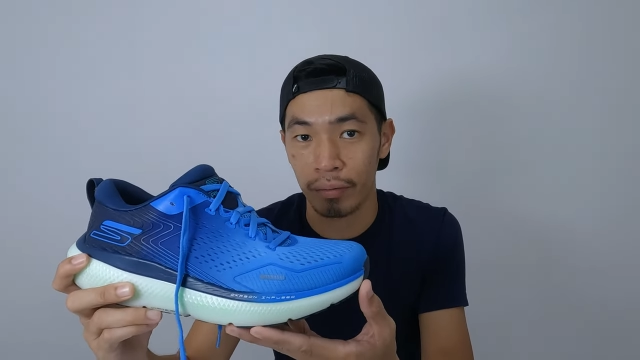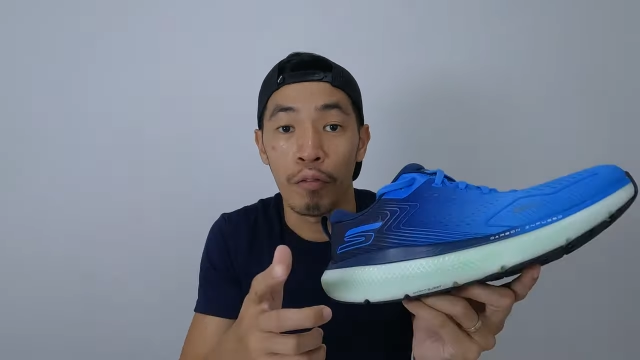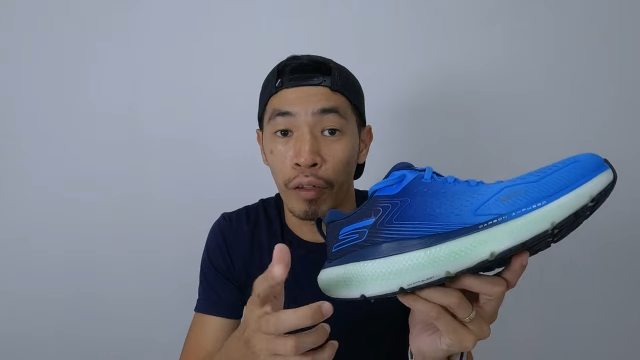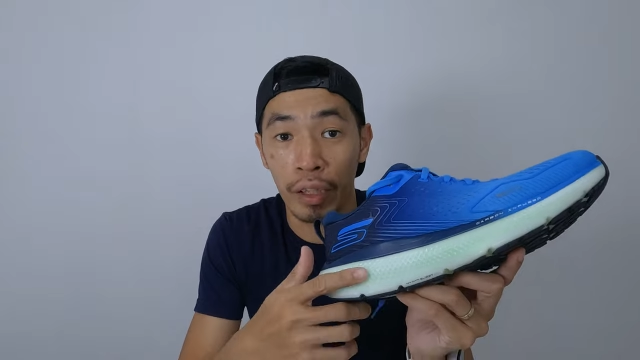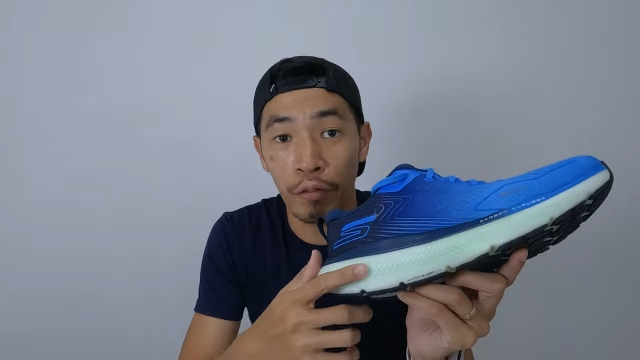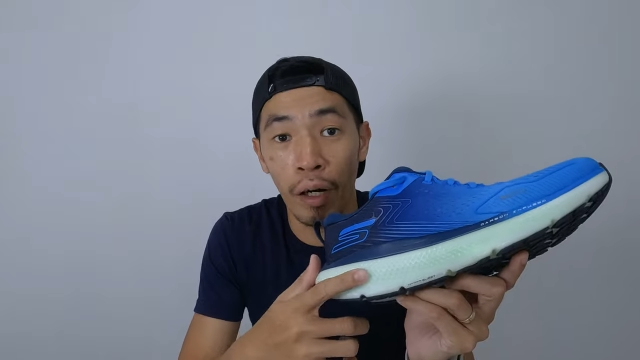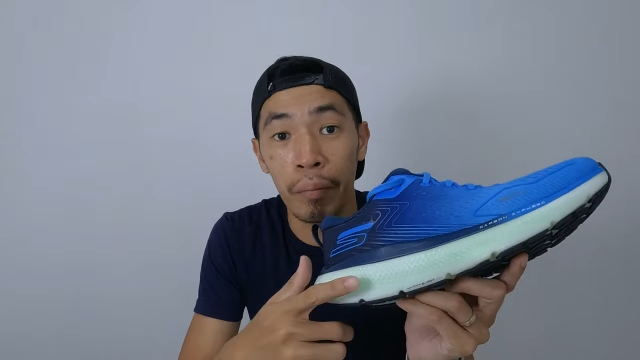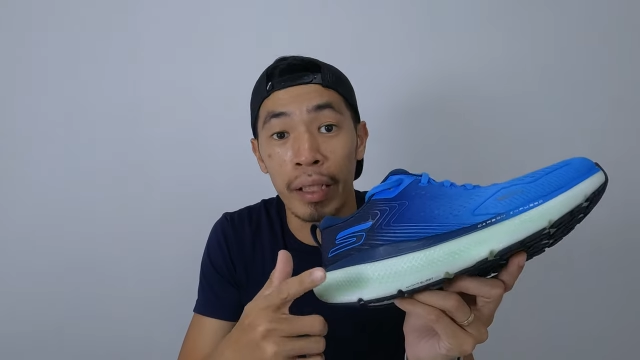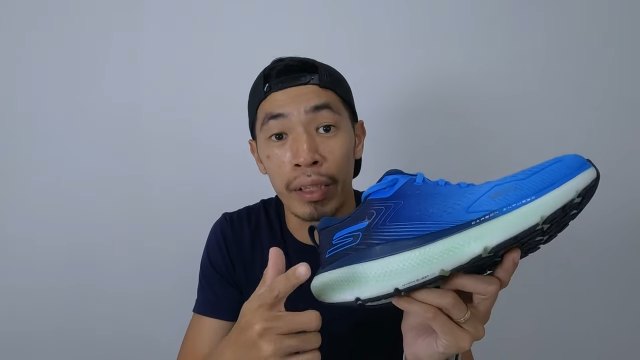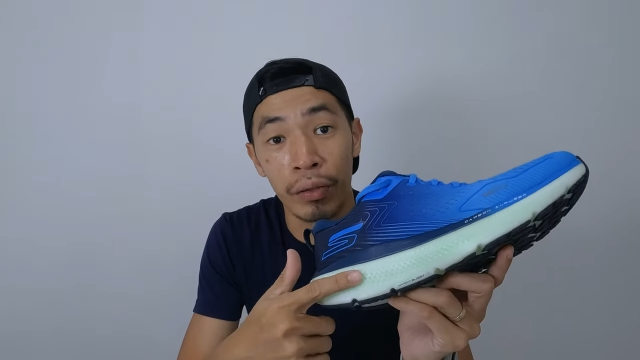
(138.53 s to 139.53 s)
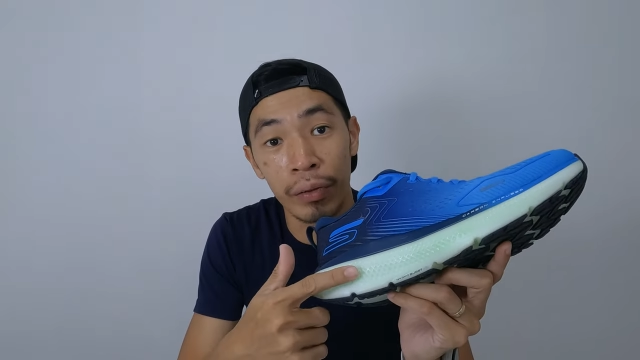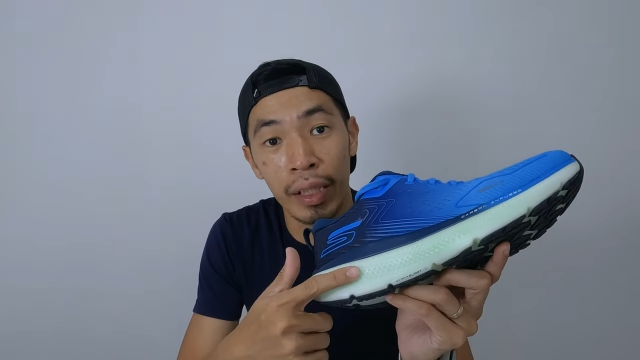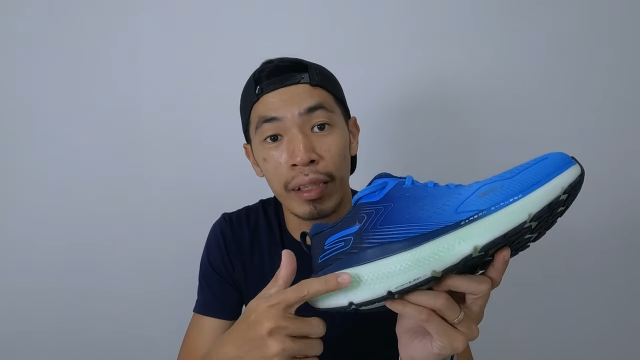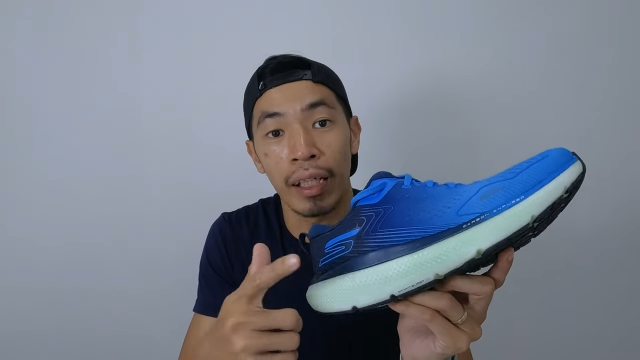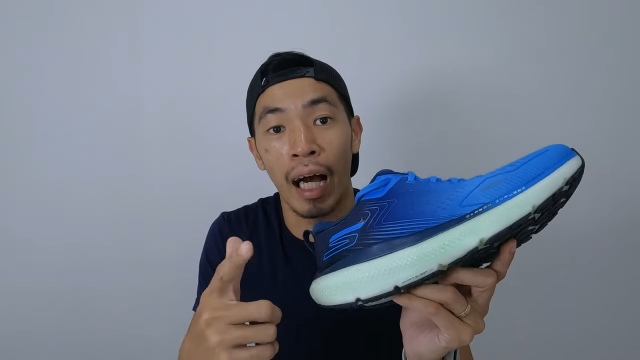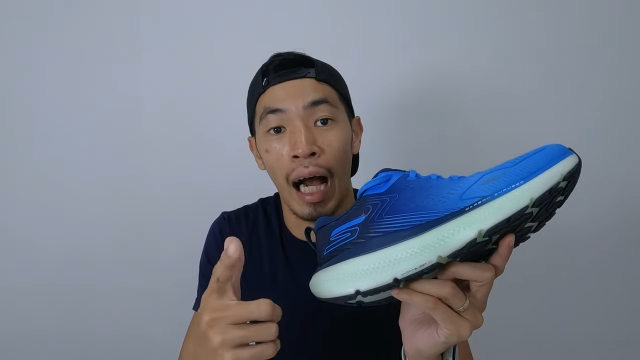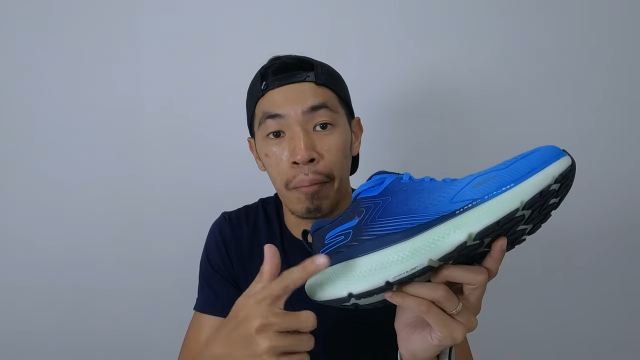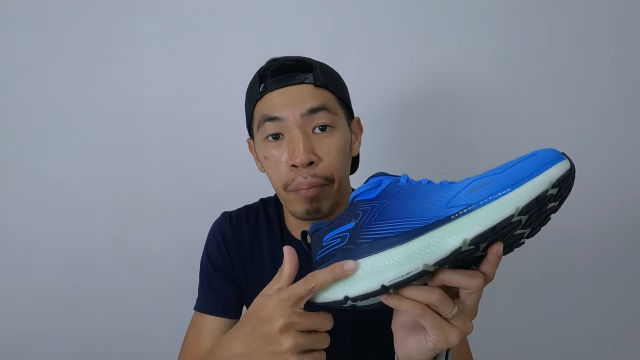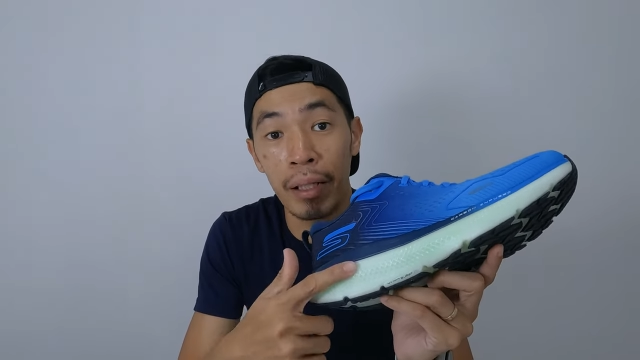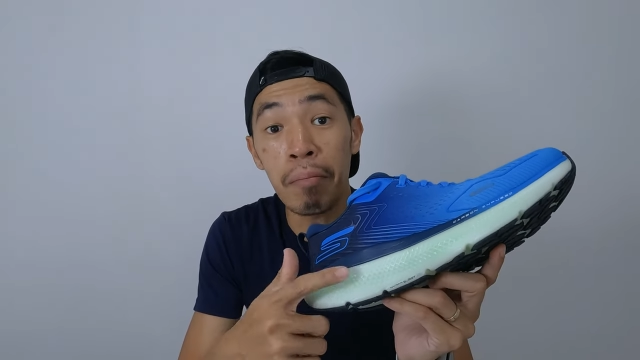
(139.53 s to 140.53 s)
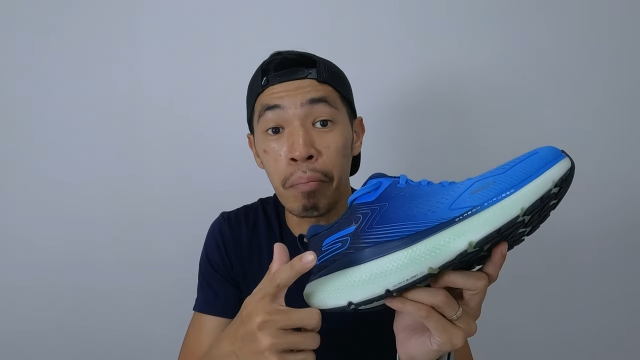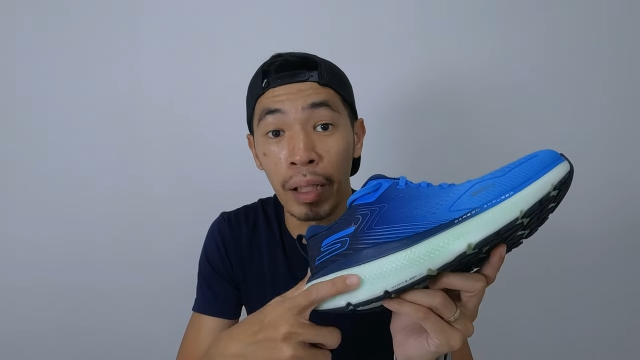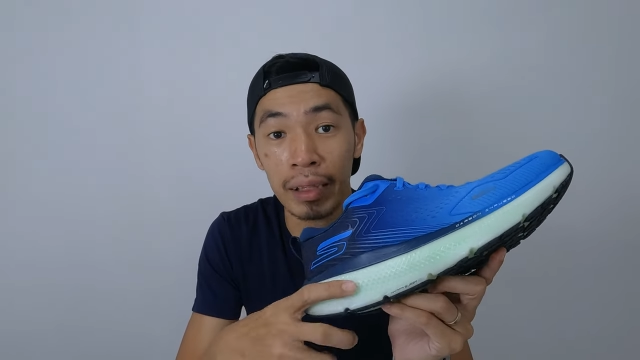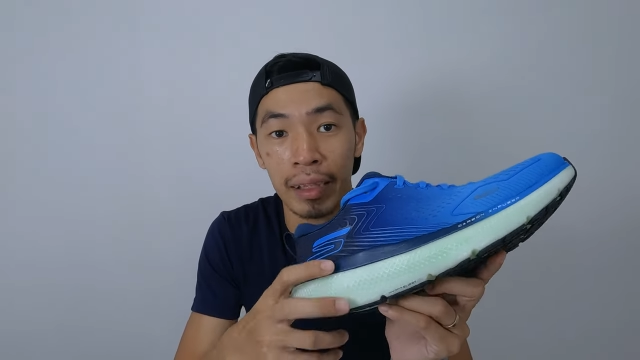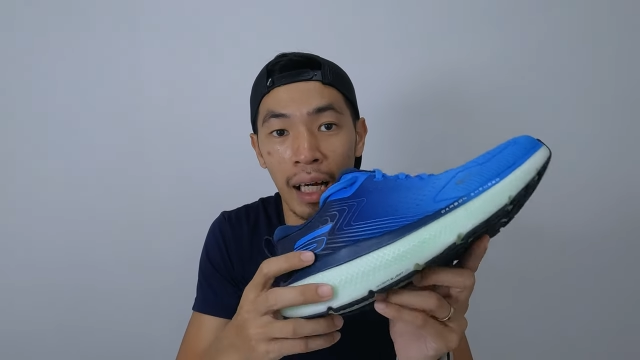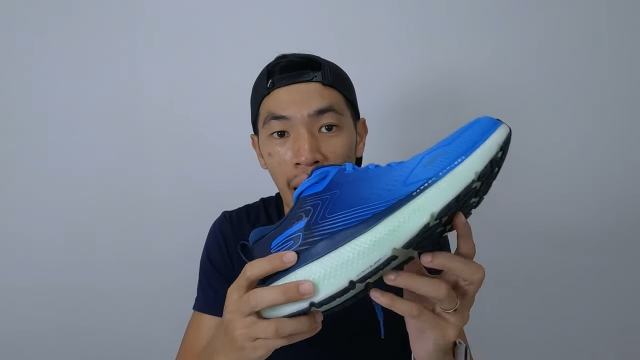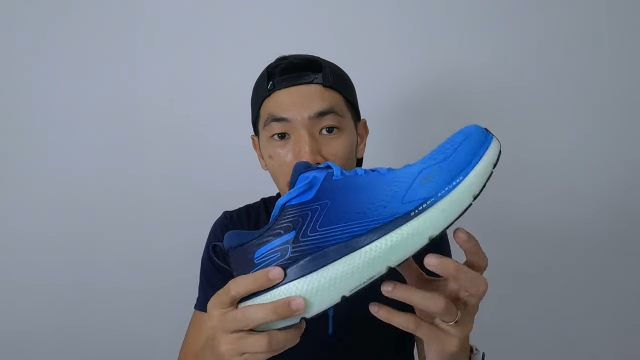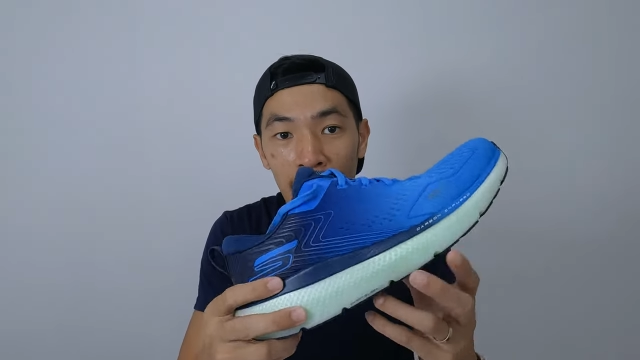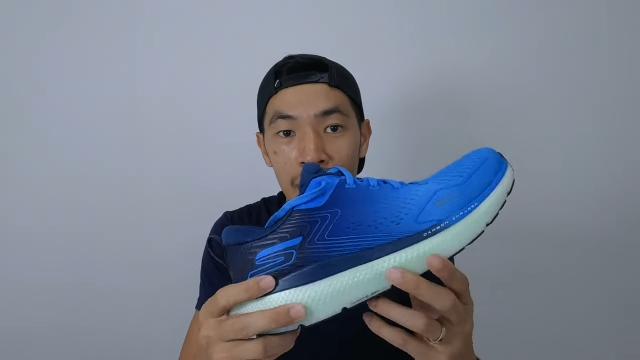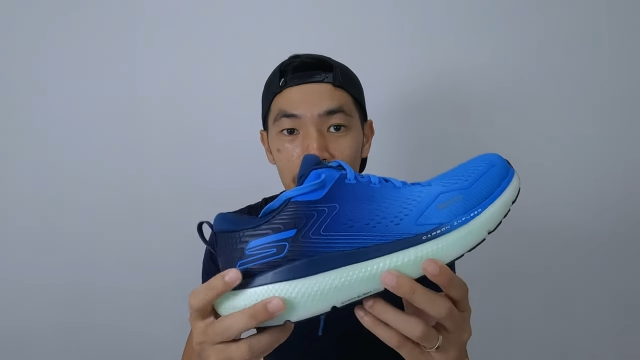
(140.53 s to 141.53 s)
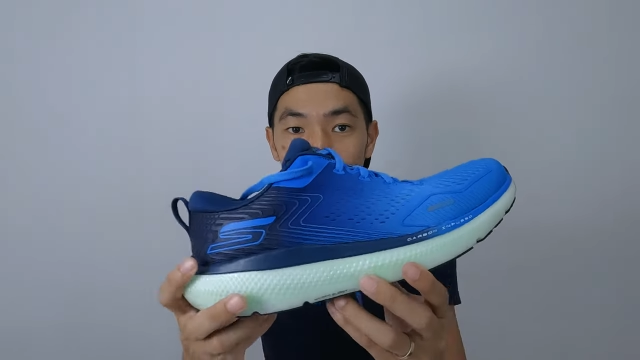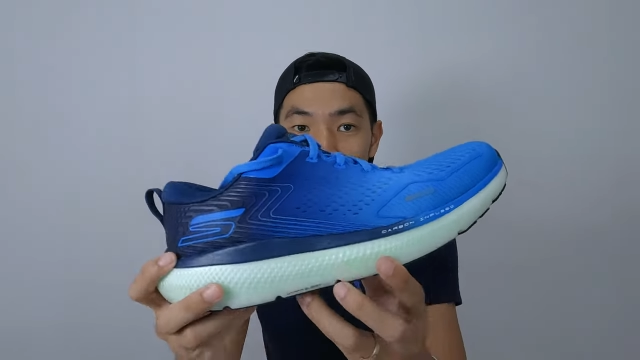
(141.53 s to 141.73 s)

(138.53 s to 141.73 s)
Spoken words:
For the foam, it using the hyper burst ice. You